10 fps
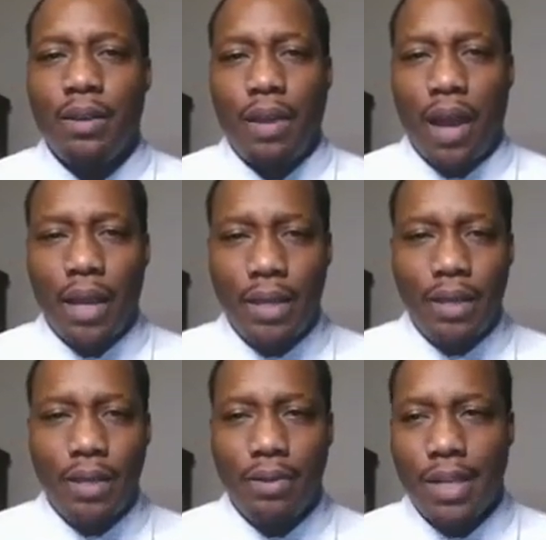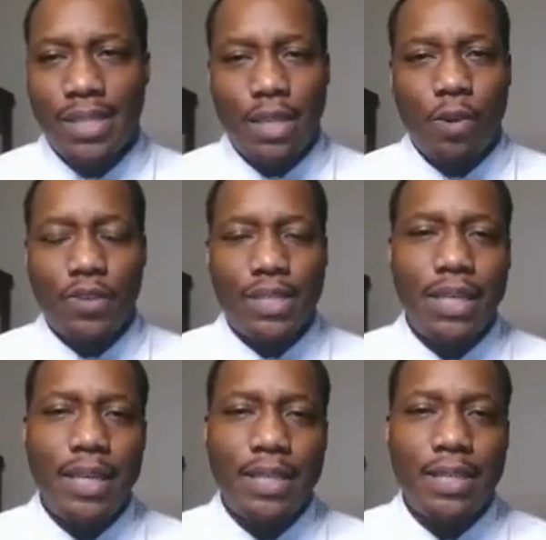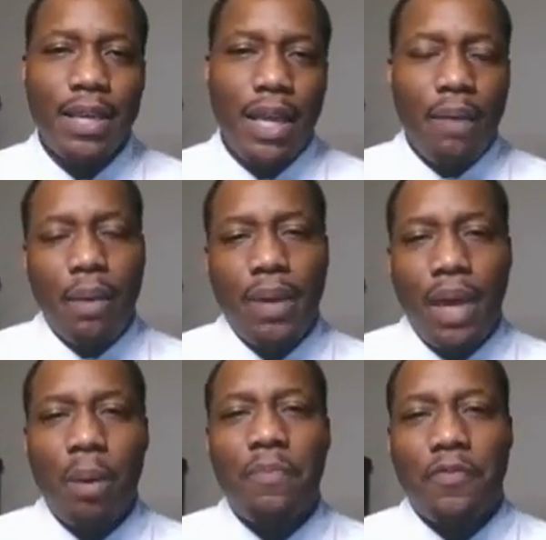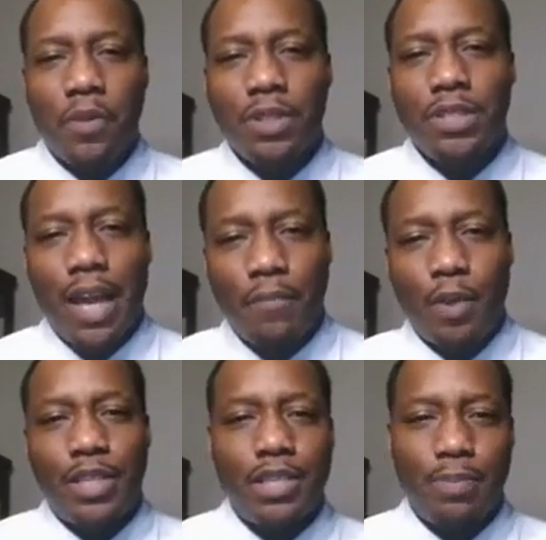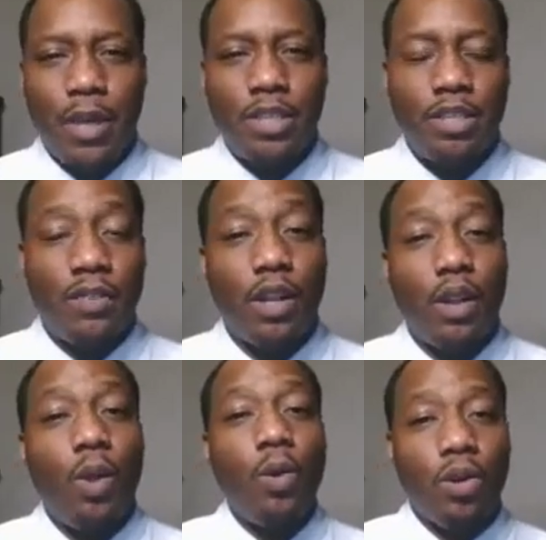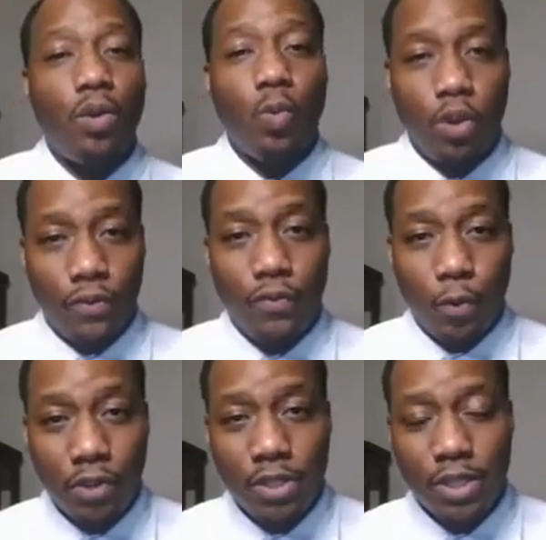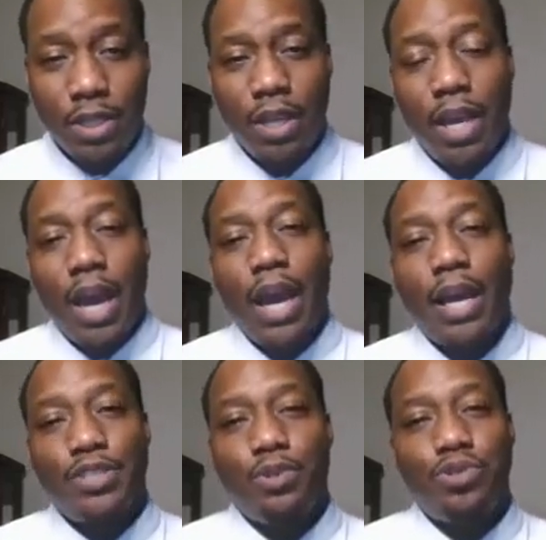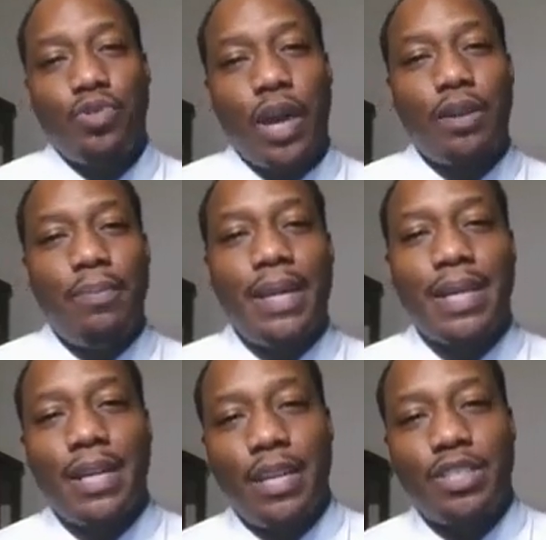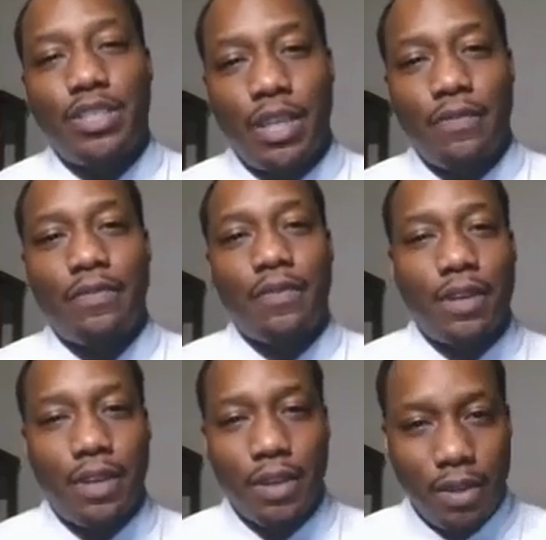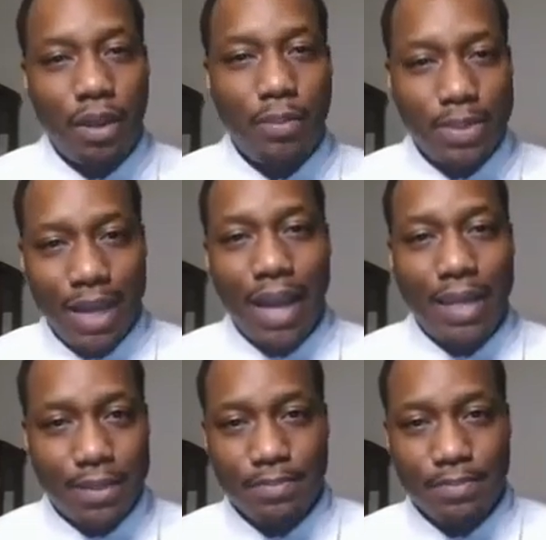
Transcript: i.e., let's say overseas, it may be helpful to have participation of the local workforce as you try to make that initiative come to light.